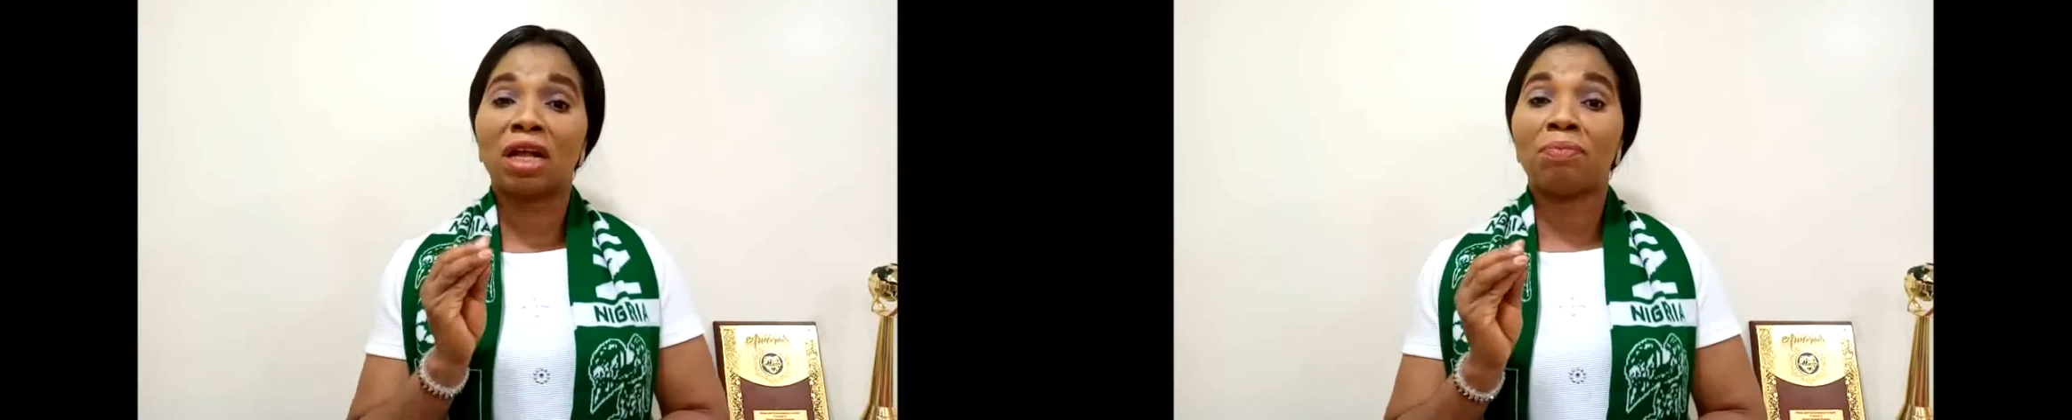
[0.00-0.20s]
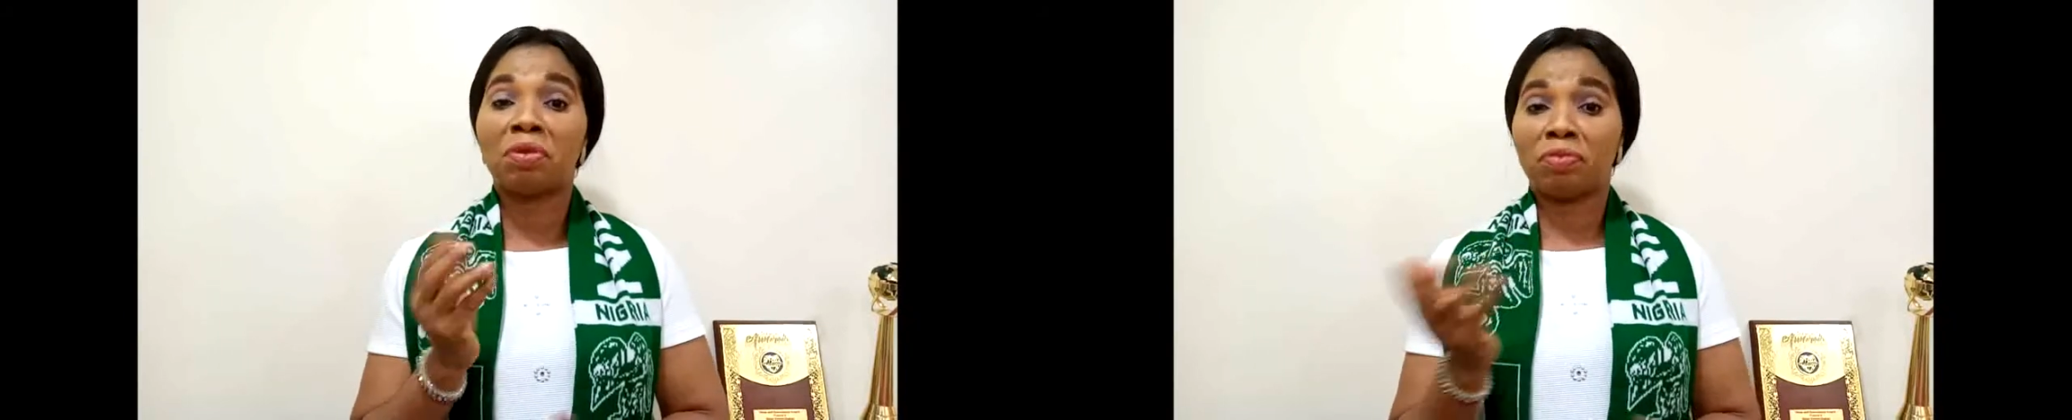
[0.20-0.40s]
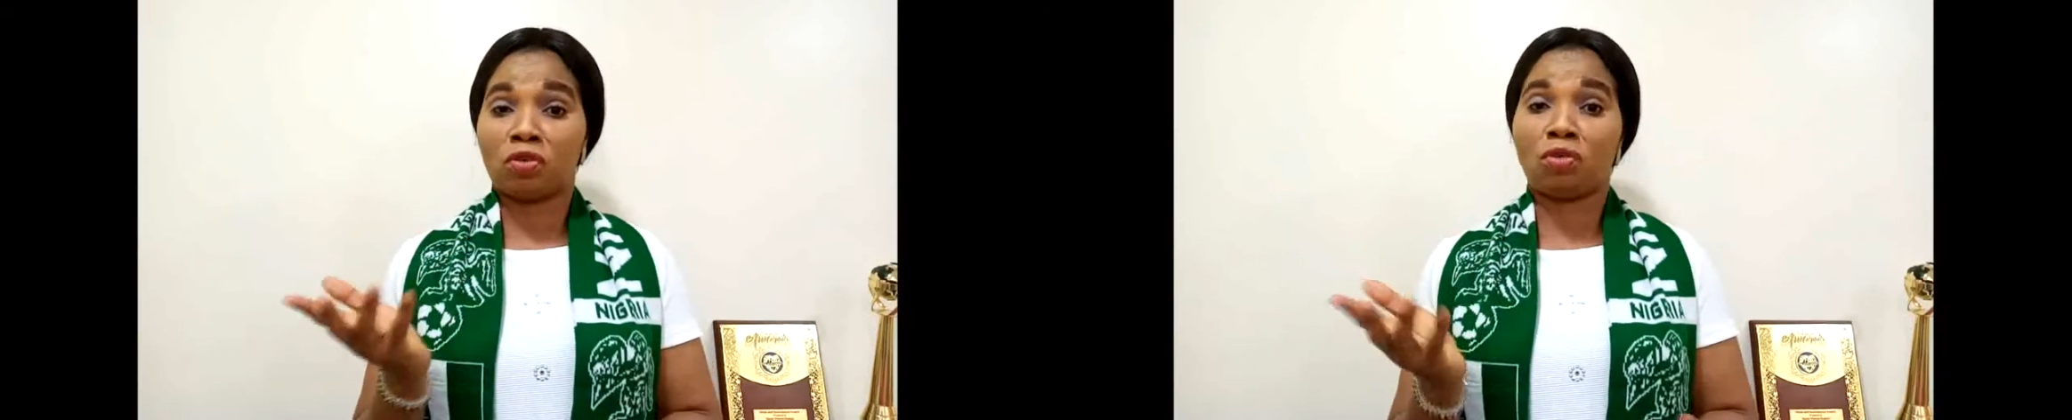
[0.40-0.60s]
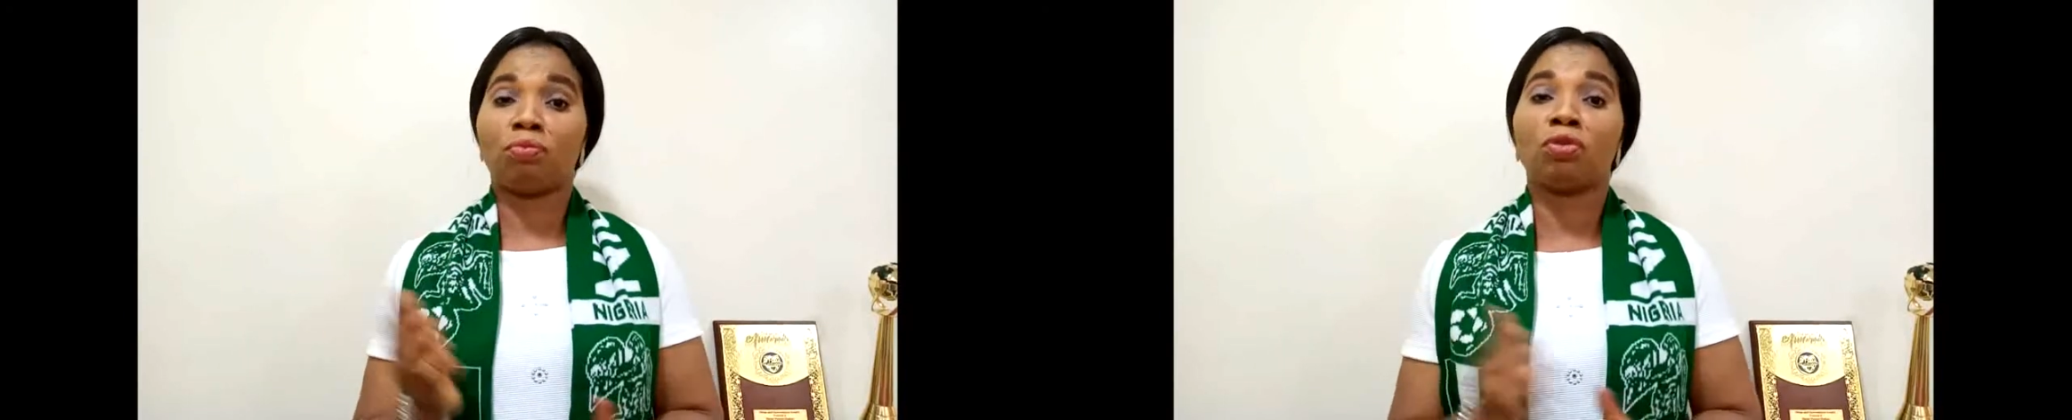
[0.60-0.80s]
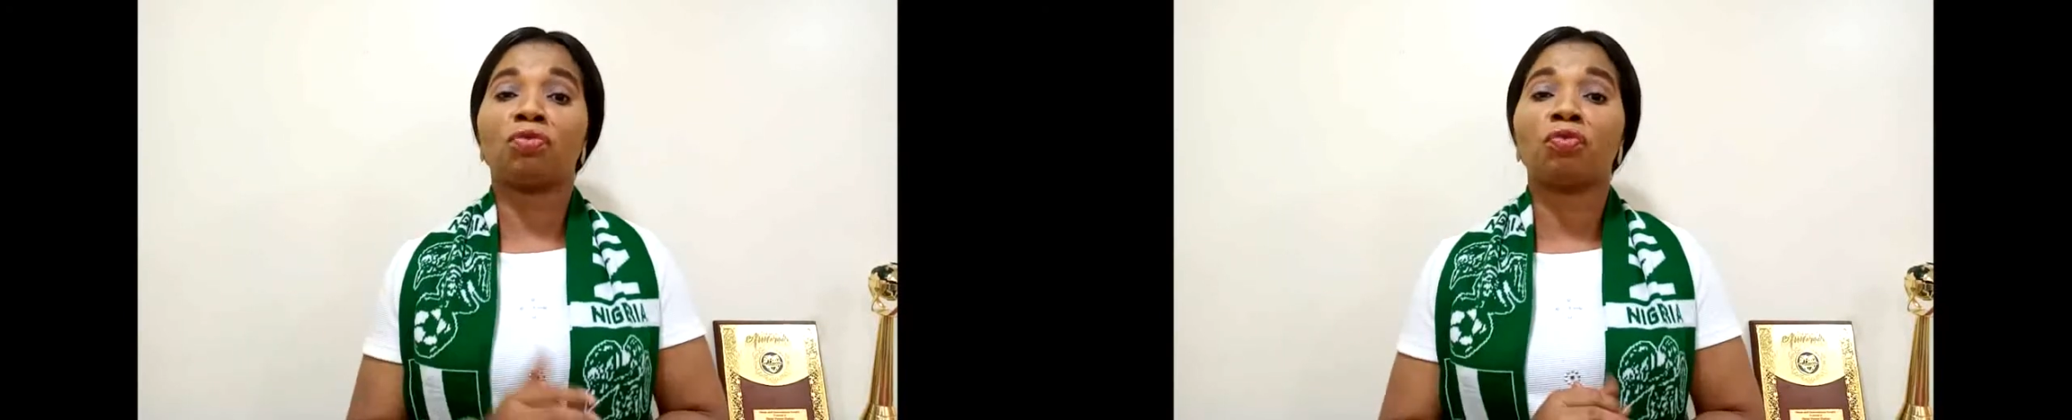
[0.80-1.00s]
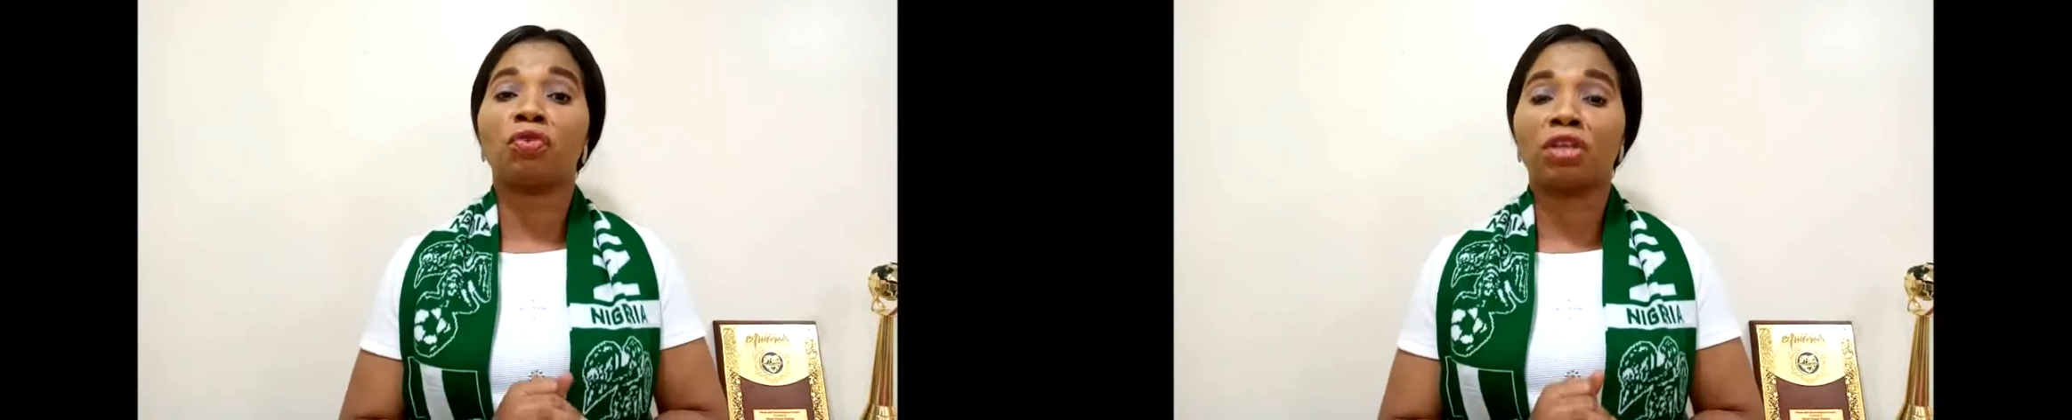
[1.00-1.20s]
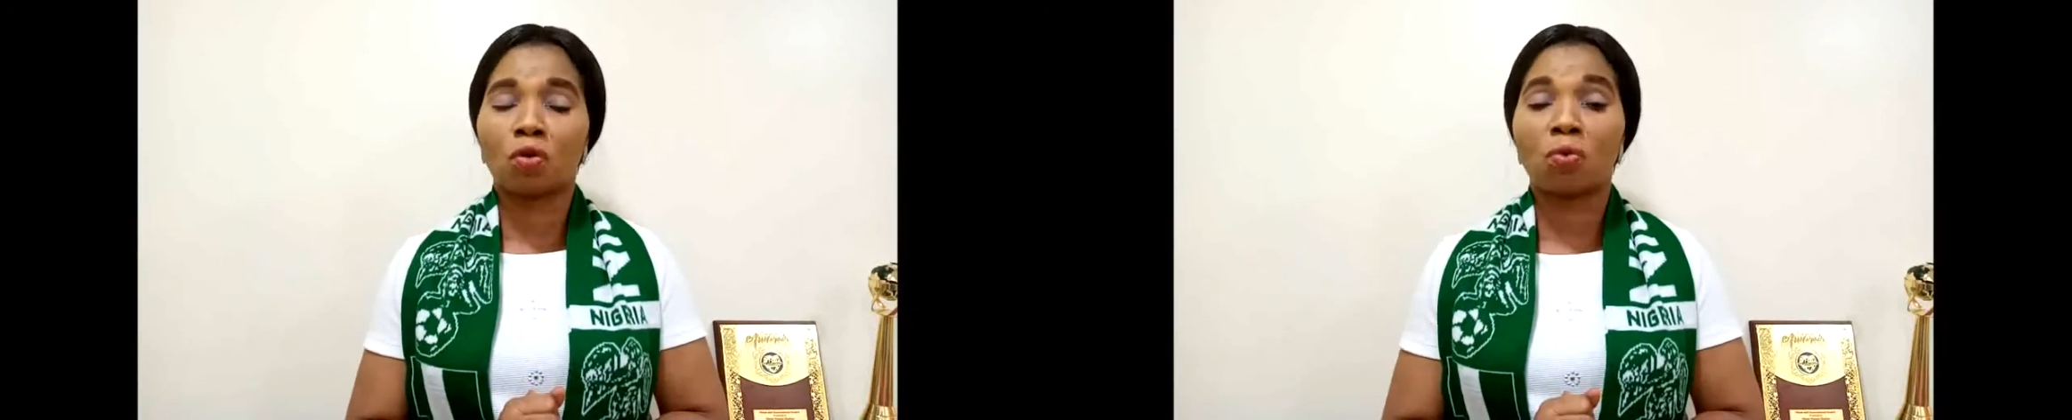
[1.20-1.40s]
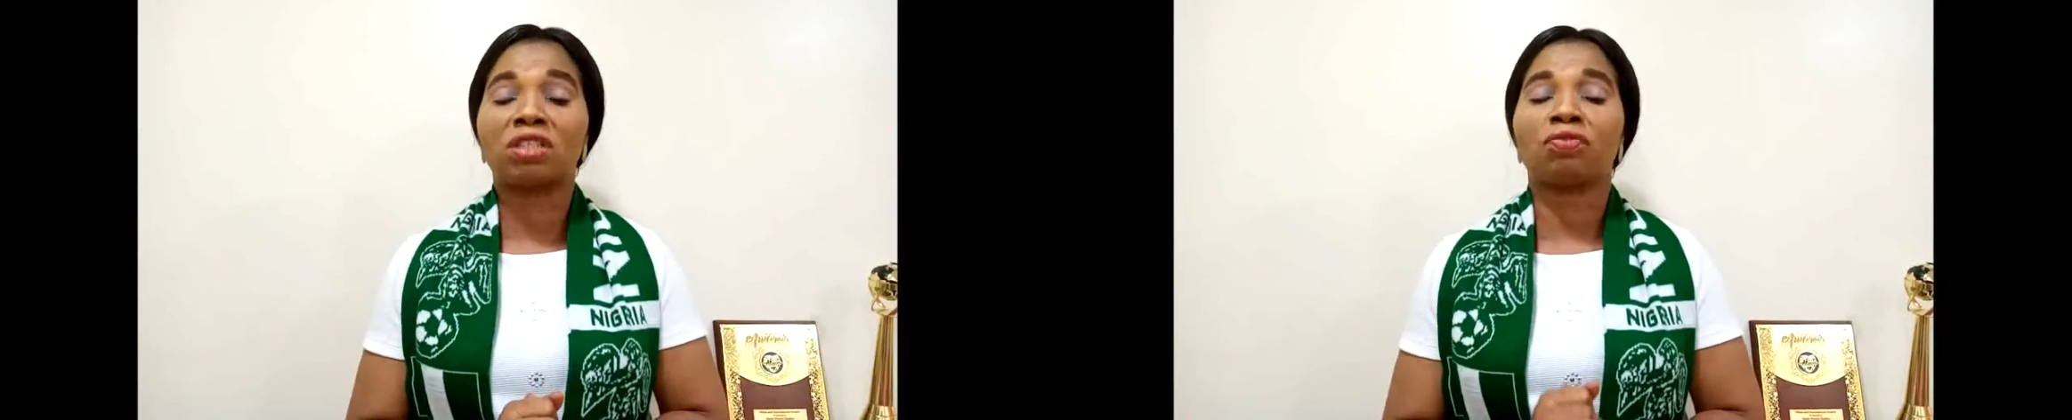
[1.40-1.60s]
maybe some beautiful
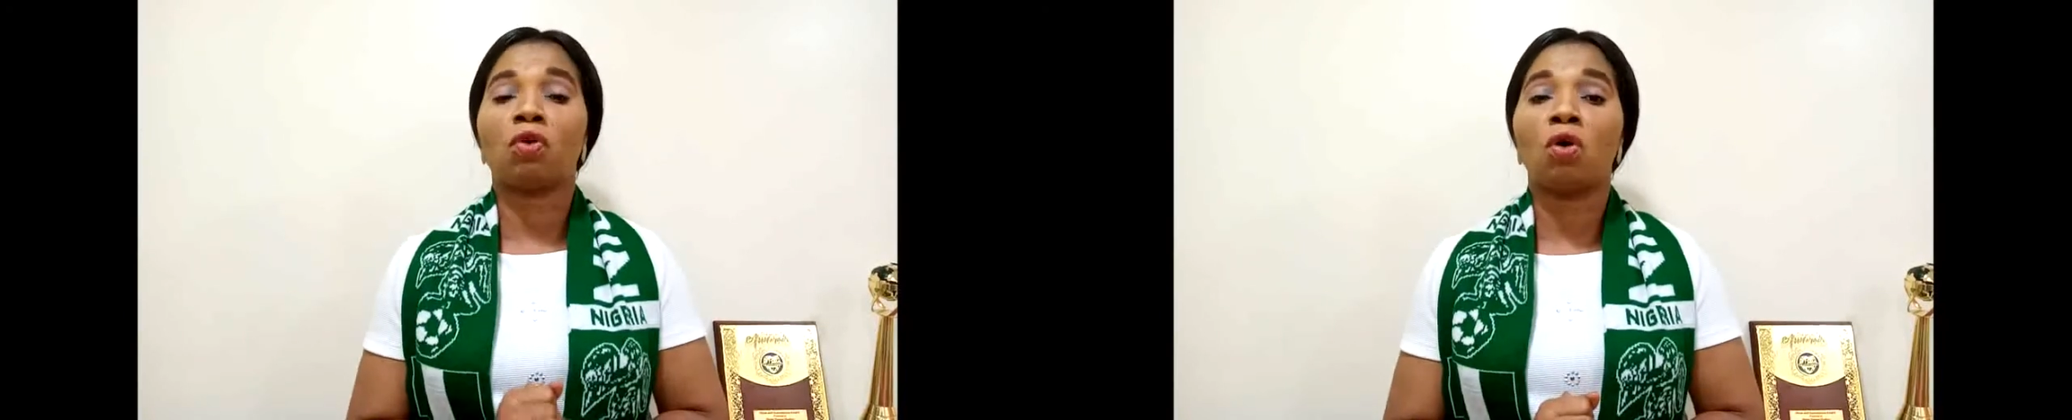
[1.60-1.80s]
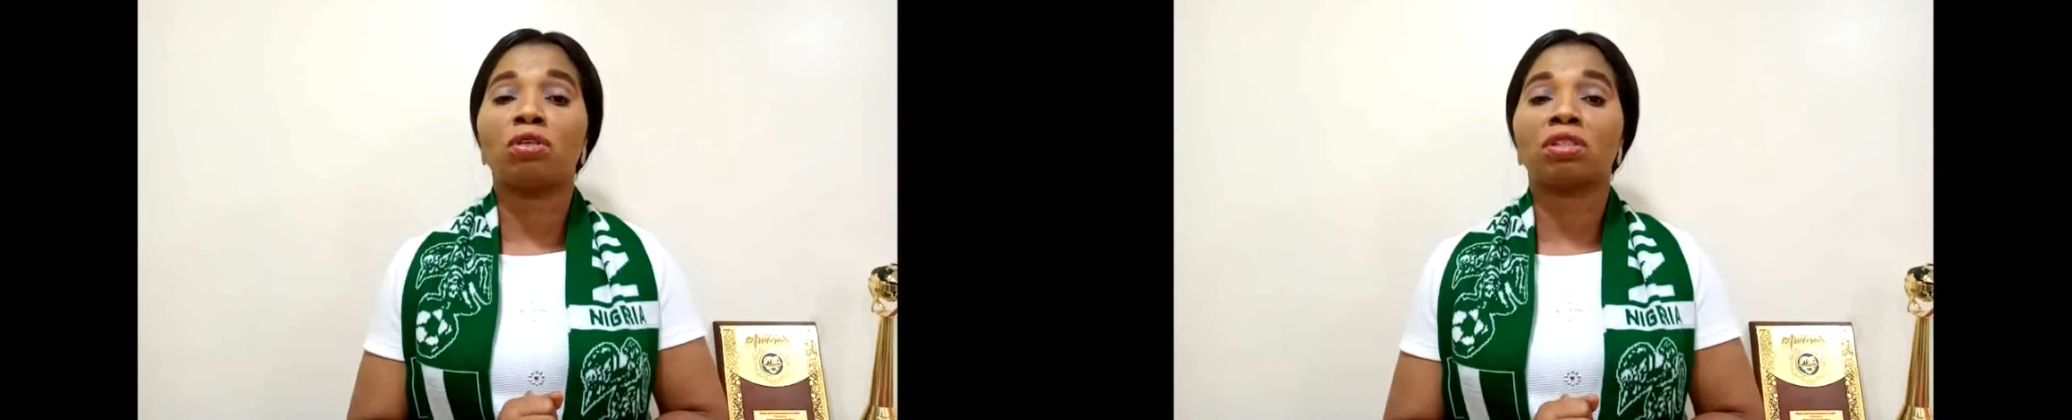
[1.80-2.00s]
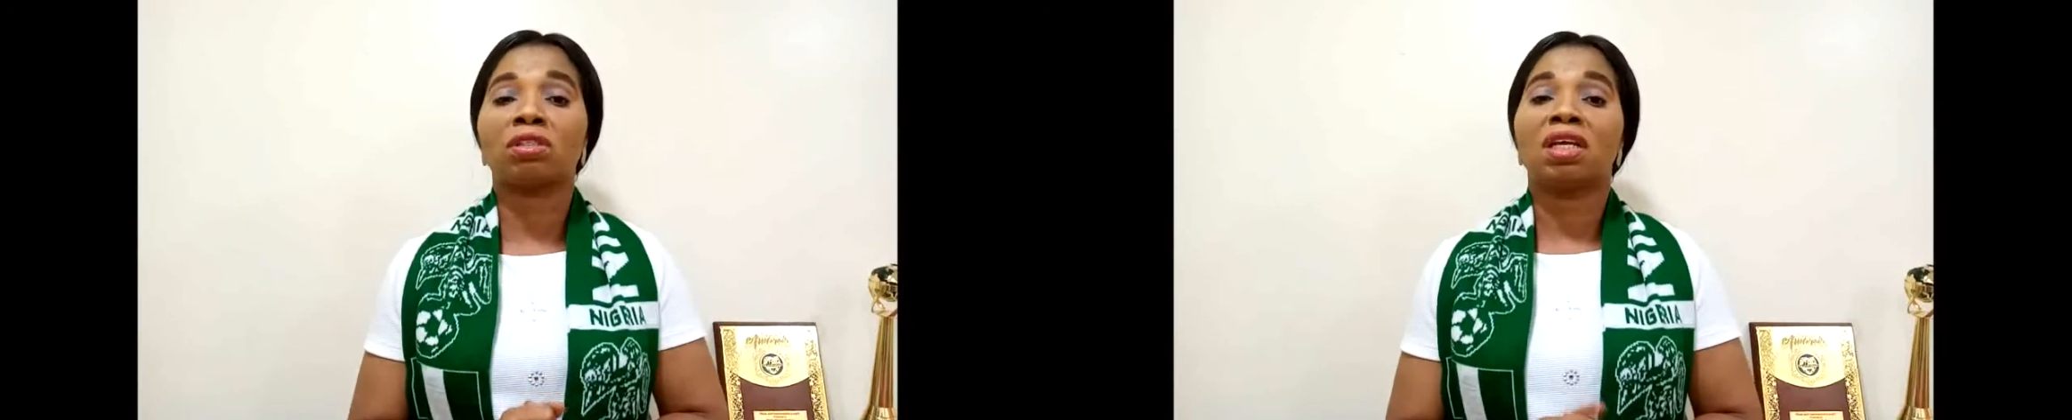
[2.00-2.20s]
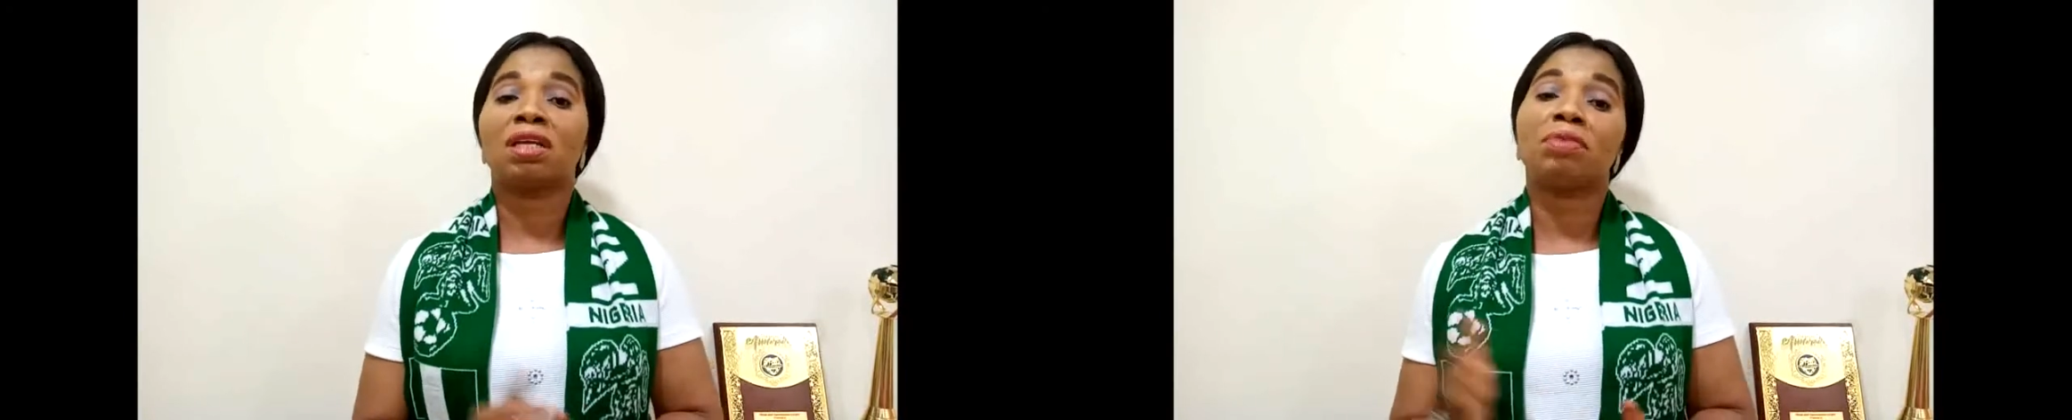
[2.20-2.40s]
requests for us,